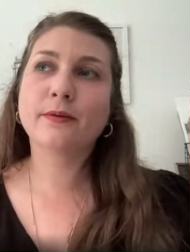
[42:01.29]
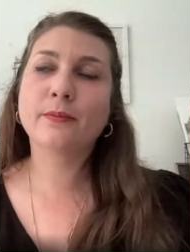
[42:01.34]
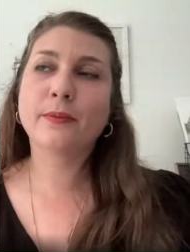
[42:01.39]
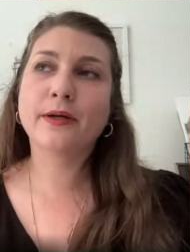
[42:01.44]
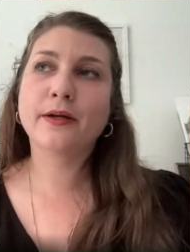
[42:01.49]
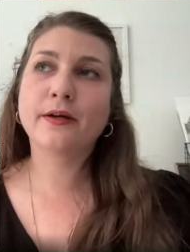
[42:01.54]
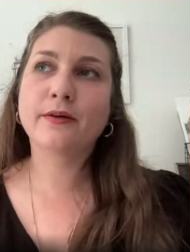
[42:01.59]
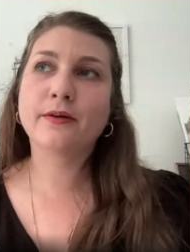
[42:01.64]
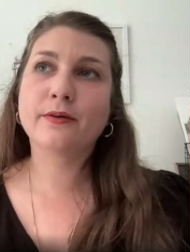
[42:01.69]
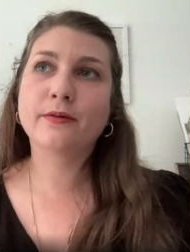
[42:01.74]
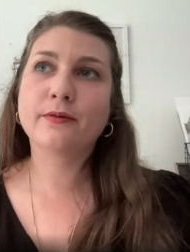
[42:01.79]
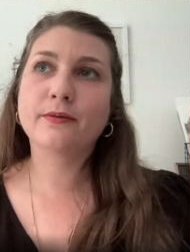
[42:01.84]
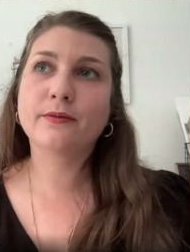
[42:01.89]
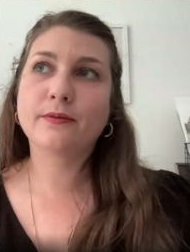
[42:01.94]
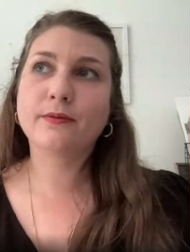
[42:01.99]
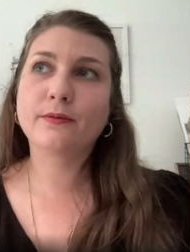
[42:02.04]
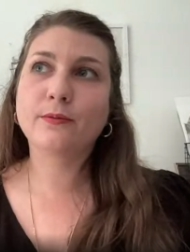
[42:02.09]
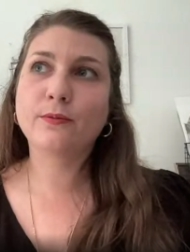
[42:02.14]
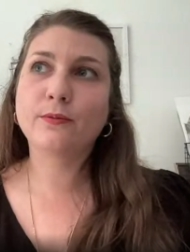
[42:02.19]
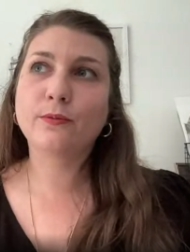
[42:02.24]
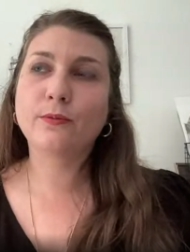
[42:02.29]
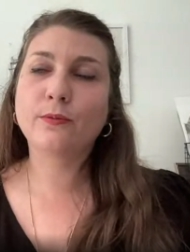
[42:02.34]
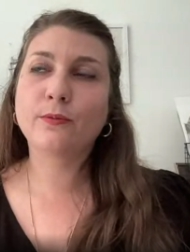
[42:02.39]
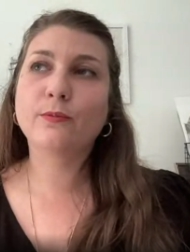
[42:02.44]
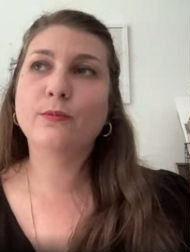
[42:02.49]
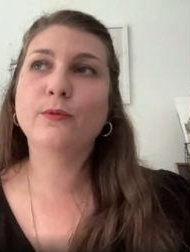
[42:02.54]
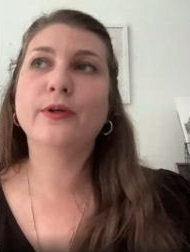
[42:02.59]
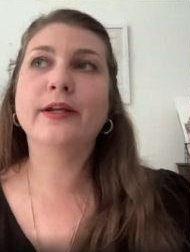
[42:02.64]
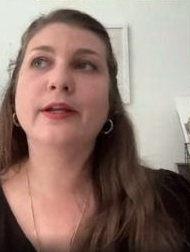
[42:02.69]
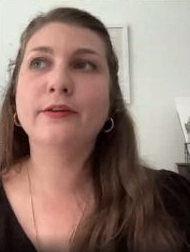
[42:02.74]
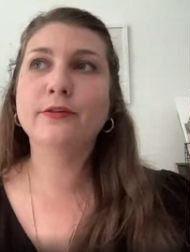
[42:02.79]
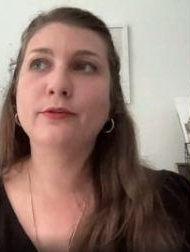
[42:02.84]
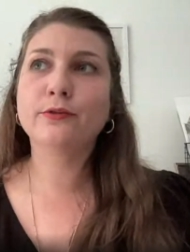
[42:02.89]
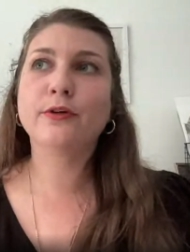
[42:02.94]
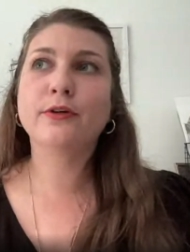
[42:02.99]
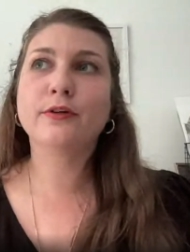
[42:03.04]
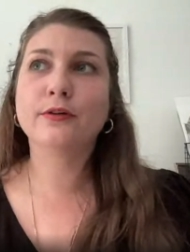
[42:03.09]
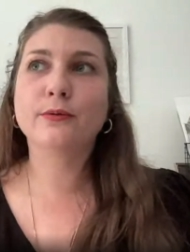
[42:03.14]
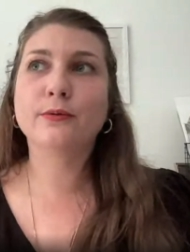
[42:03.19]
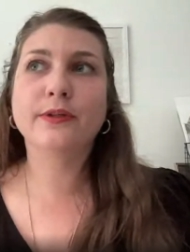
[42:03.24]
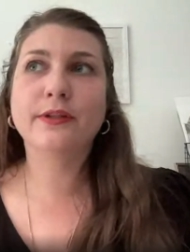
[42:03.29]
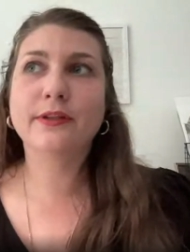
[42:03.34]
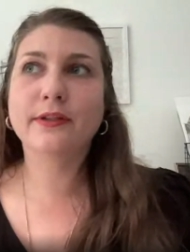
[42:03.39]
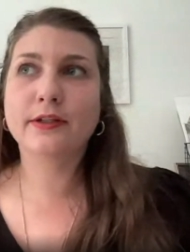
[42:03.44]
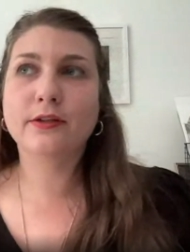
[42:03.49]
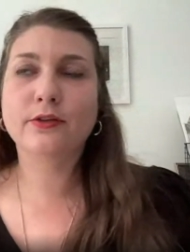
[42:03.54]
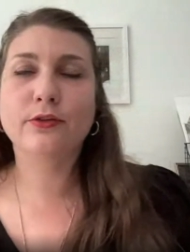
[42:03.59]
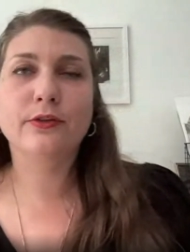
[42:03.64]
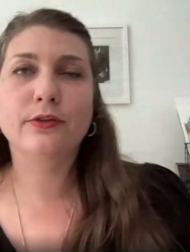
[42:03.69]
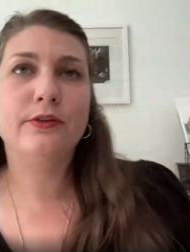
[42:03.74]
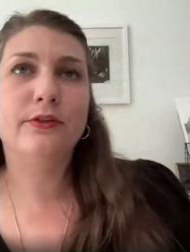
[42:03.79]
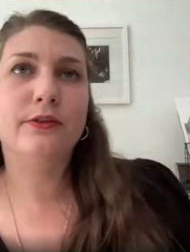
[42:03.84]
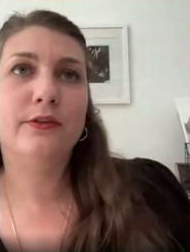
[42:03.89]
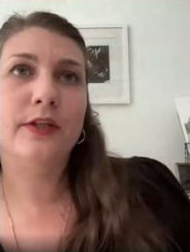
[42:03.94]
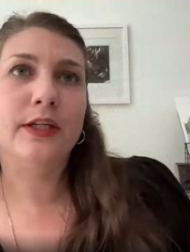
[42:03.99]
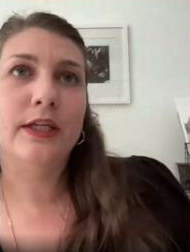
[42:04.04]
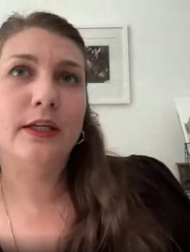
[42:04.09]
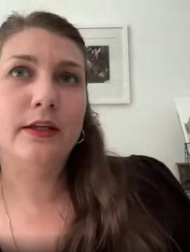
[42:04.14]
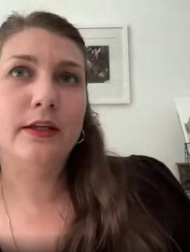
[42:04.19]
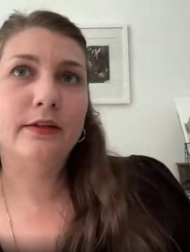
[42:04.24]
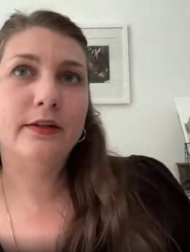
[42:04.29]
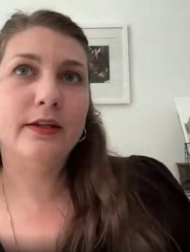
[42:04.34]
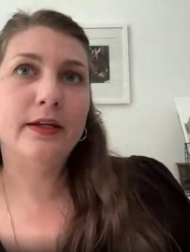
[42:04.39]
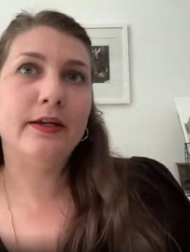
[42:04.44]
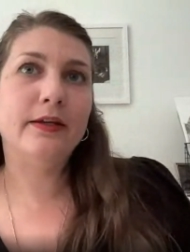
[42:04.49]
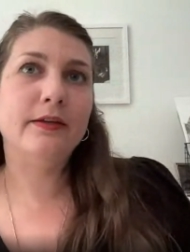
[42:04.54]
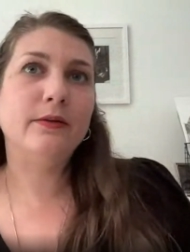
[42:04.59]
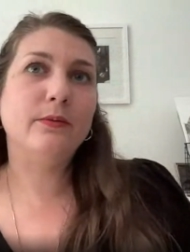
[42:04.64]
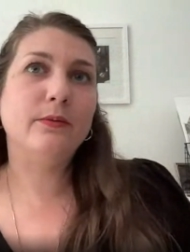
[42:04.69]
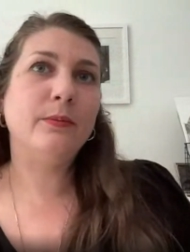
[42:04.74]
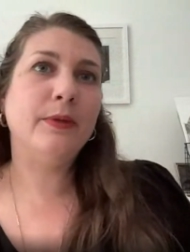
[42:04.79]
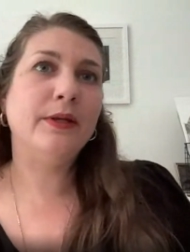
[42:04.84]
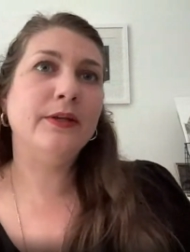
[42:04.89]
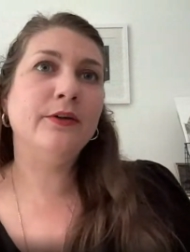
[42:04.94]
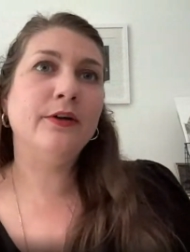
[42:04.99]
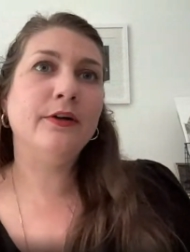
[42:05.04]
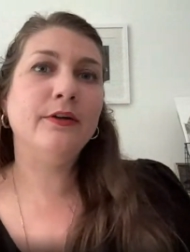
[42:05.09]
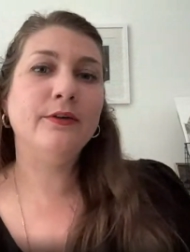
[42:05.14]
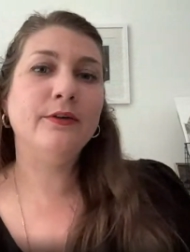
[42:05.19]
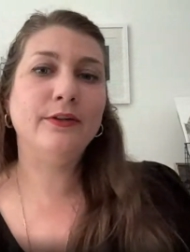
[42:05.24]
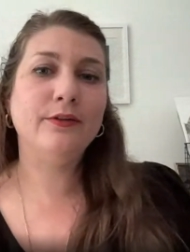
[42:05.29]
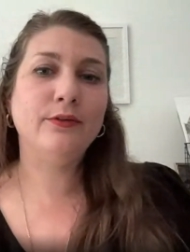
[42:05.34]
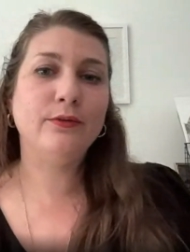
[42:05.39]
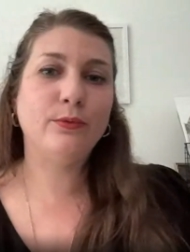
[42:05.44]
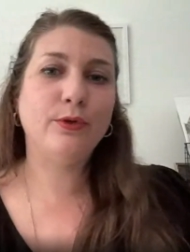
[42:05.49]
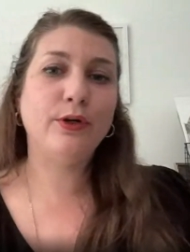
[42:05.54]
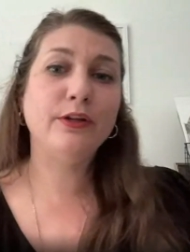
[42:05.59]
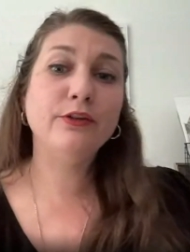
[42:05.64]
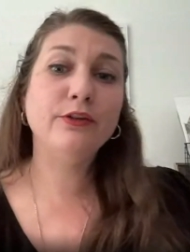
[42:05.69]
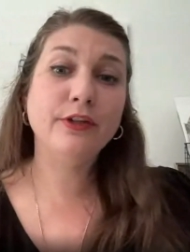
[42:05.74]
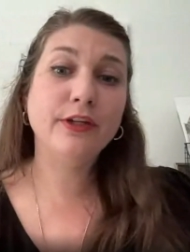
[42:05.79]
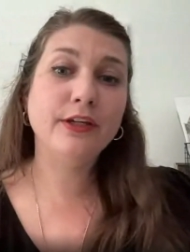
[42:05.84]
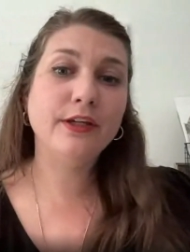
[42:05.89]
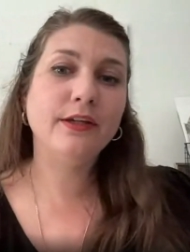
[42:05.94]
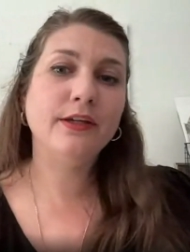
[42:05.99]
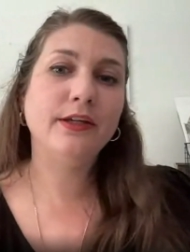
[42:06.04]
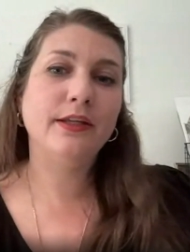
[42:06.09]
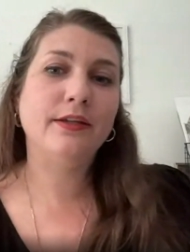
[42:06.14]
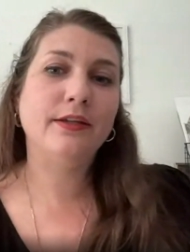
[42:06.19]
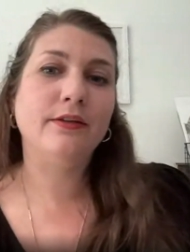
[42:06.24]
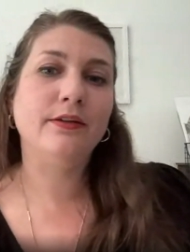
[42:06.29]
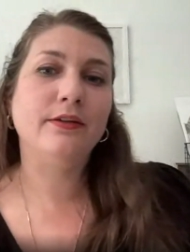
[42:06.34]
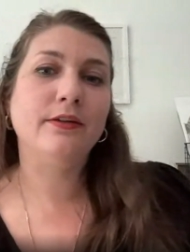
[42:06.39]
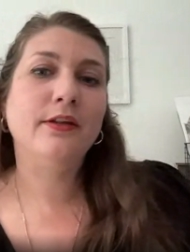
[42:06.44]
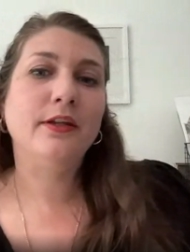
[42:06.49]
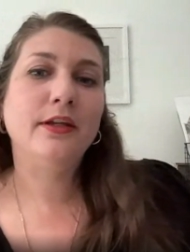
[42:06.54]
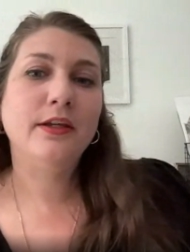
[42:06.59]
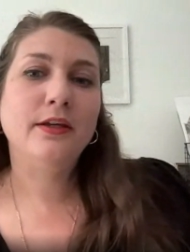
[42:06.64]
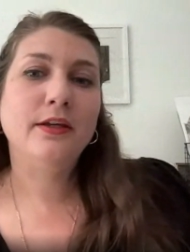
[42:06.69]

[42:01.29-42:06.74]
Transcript: about when I struggle with it, just that my daughter is watching and